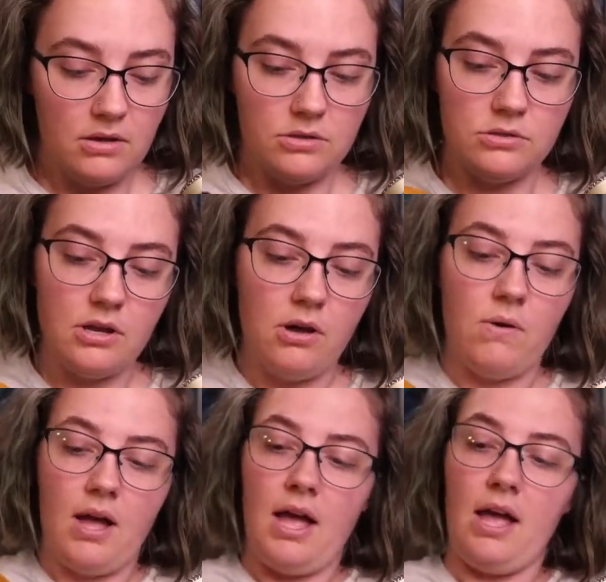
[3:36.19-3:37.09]

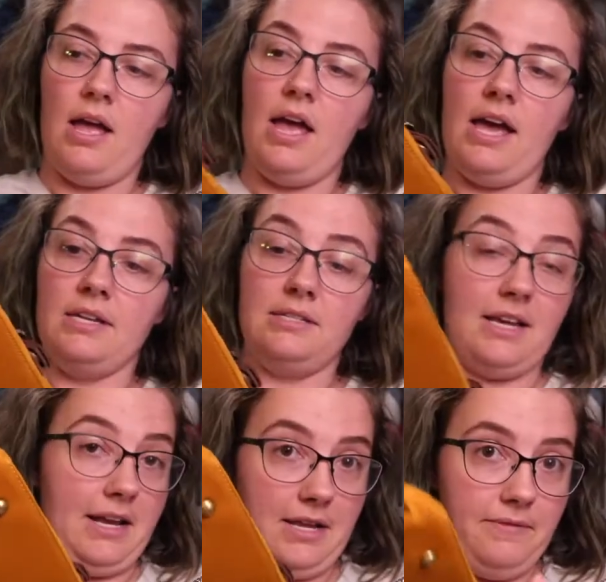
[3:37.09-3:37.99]
So I
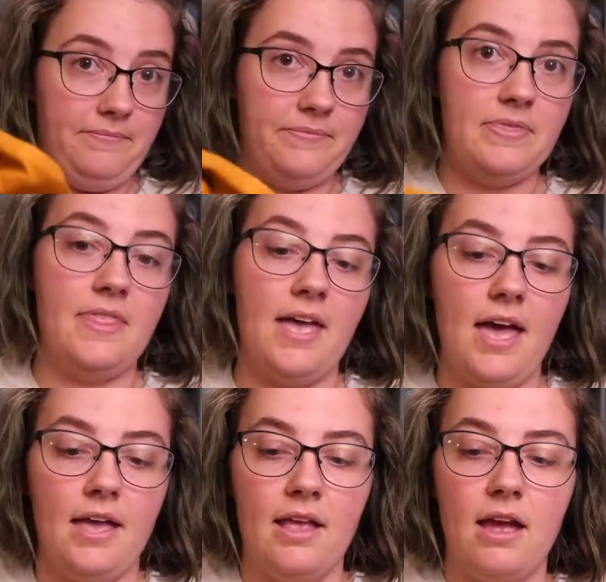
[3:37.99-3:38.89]
decided
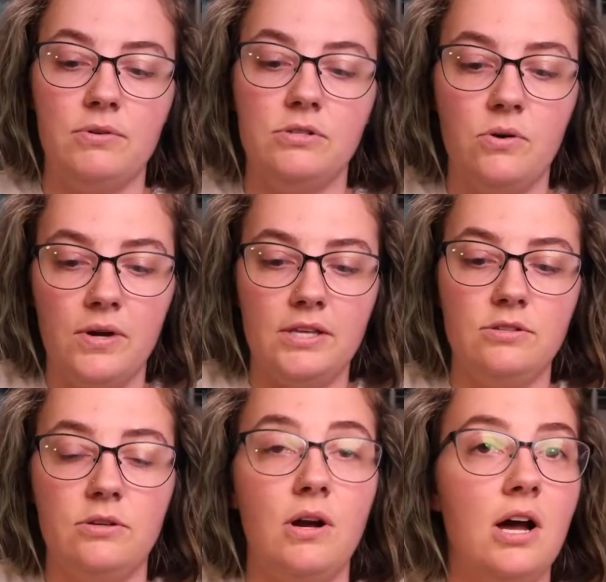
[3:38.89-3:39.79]
that I was going
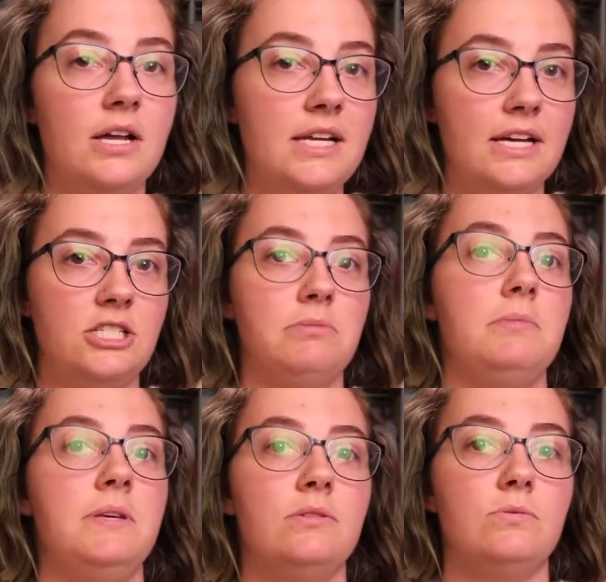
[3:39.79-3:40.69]
to contact Jimmy
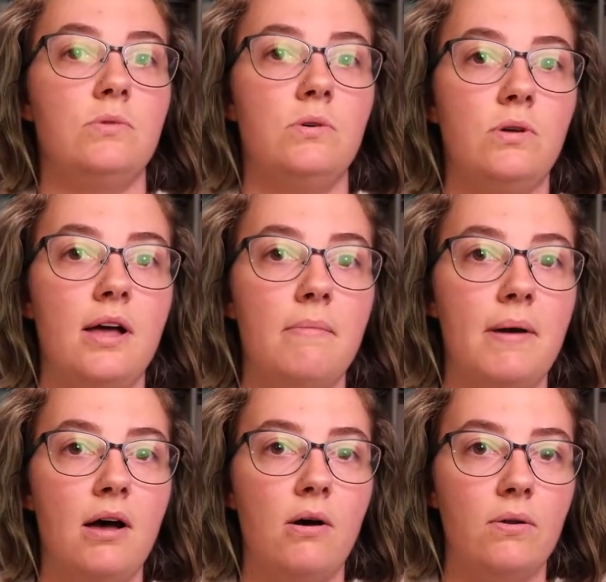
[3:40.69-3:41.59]
Bean's Wool
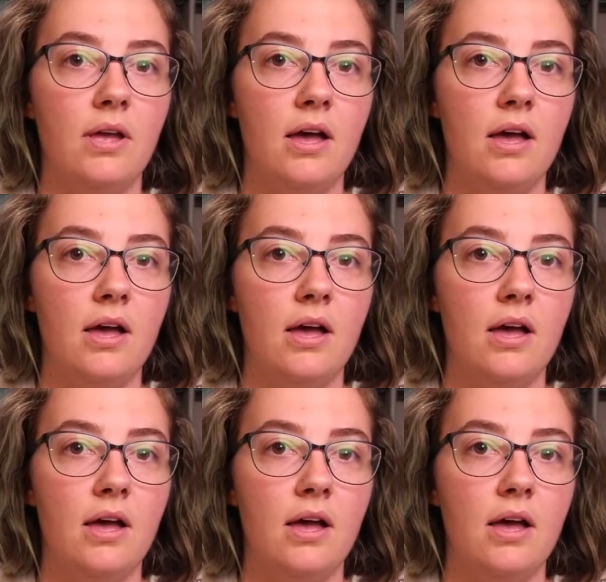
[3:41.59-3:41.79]
about